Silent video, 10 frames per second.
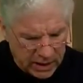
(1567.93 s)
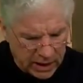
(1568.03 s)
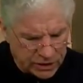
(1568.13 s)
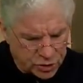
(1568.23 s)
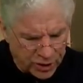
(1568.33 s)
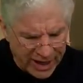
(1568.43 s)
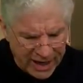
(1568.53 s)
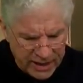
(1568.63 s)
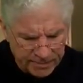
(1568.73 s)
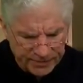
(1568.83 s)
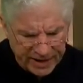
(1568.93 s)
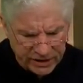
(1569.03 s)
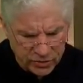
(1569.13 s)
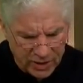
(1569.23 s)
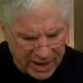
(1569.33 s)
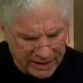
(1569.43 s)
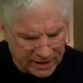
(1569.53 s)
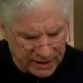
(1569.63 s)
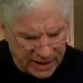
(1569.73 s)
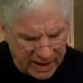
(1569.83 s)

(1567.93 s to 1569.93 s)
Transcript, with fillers: Uh, Junae, thank you. Hi, Doug.